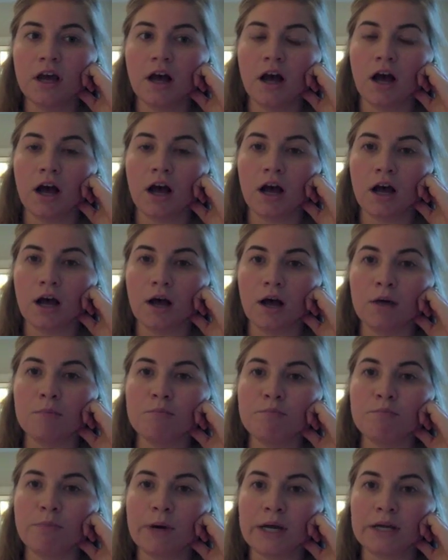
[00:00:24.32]

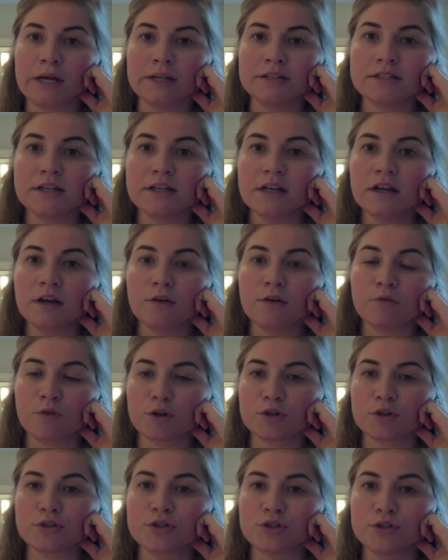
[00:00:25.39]
But for
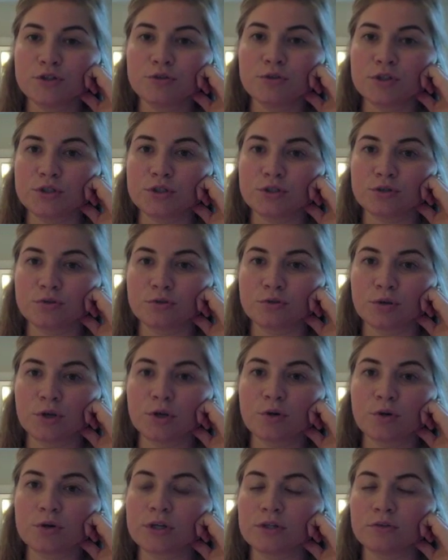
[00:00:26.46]
a student to
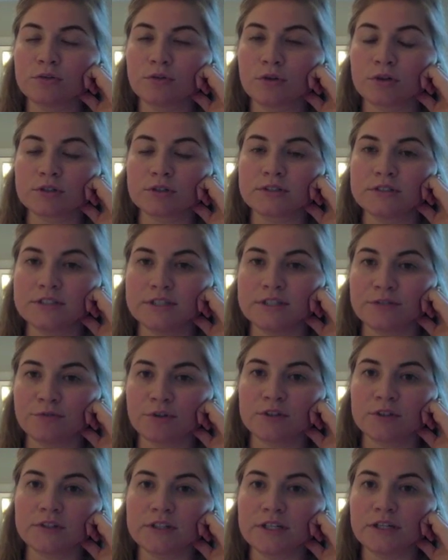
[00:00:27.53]
grow can look
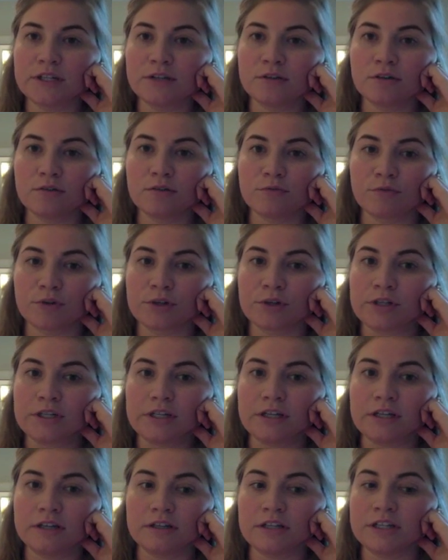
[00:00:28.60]
differently for
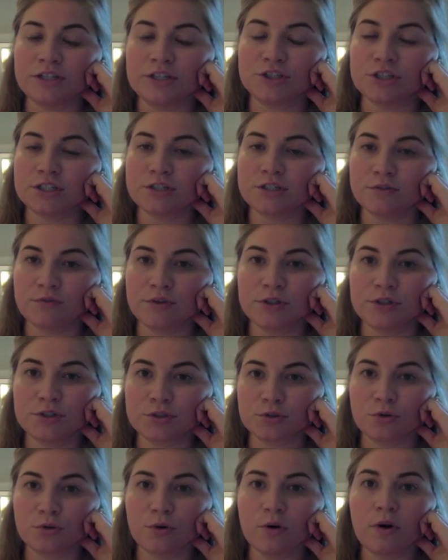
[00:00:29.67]
each
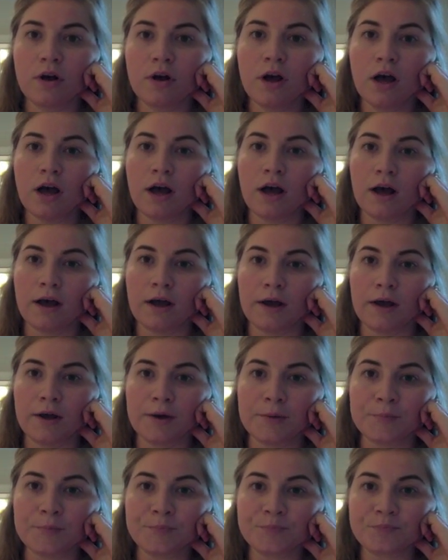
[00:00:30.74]
individual.
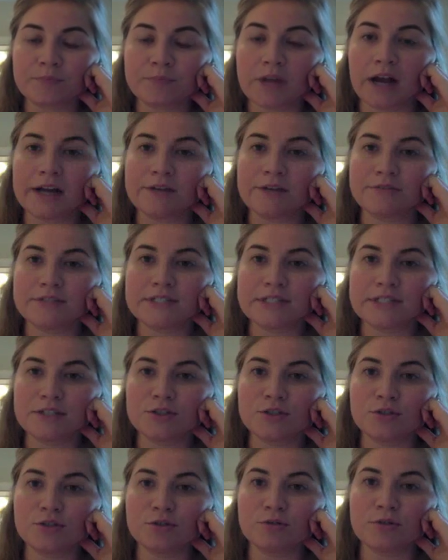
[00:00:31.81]
I have seen
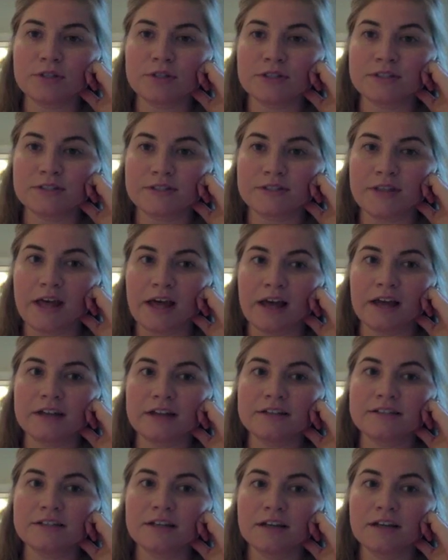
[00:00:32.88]
students that